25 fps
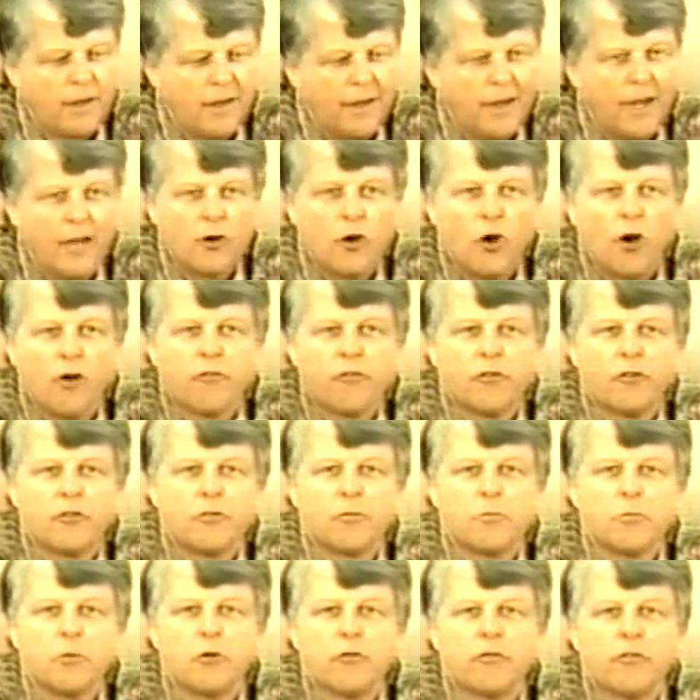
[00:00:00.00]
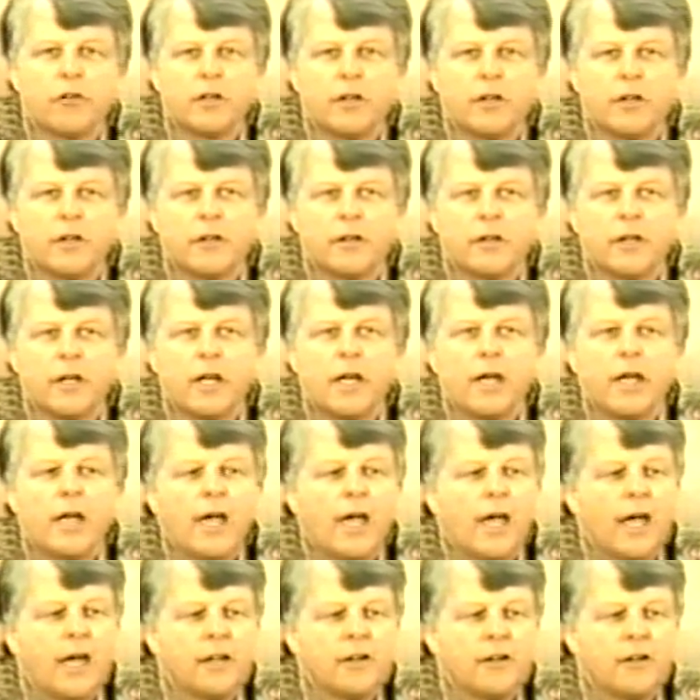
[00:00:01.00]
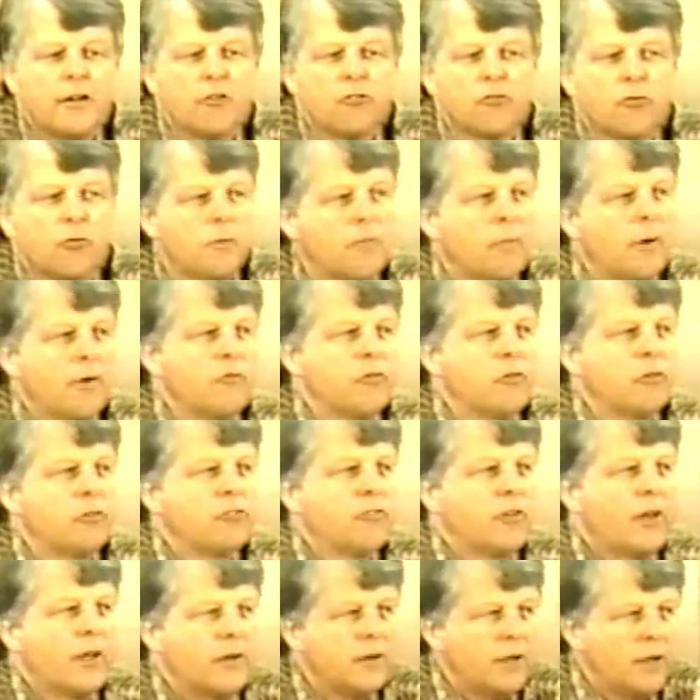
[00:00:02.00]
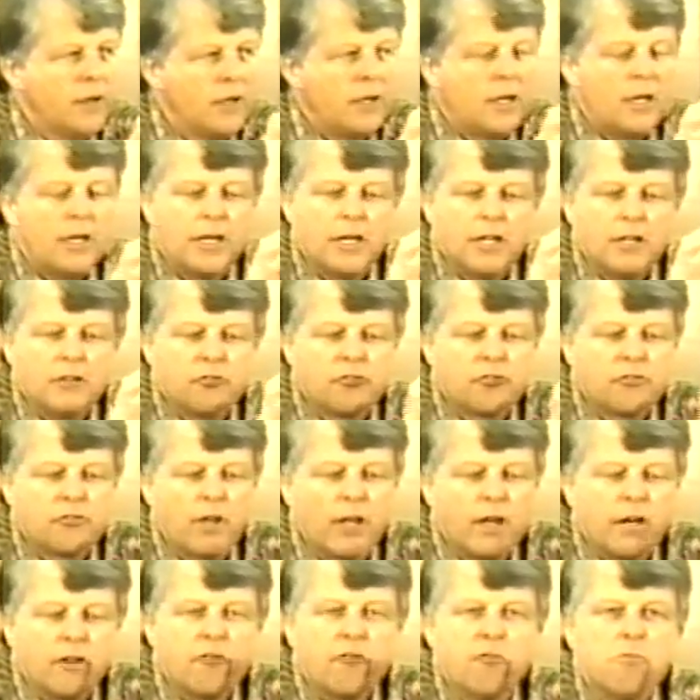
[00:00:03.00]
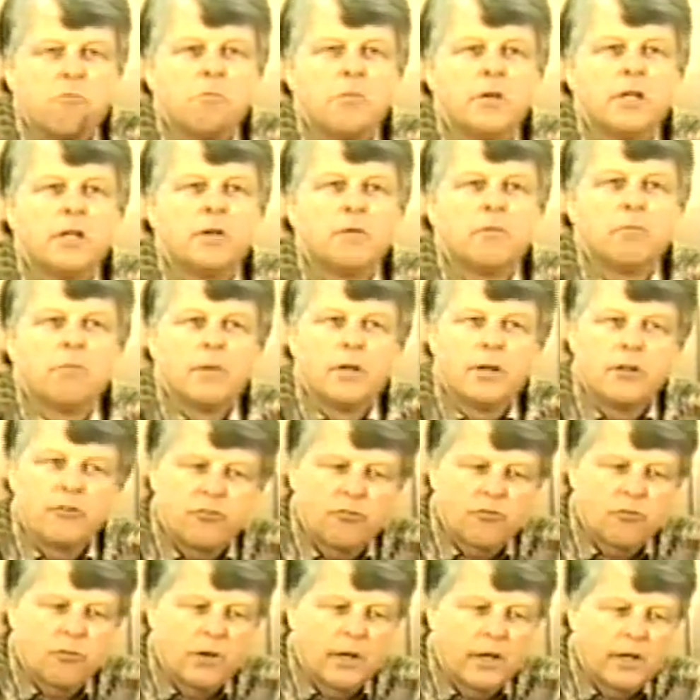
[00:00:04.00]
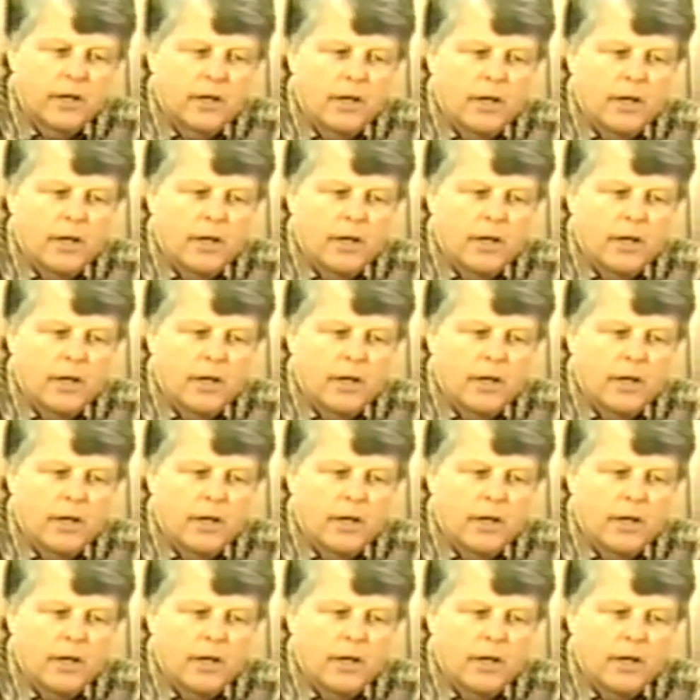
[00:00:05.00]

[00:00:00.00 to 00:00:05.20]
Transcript: and offered to move in. And, and here's what Mumford said Instead of min ministering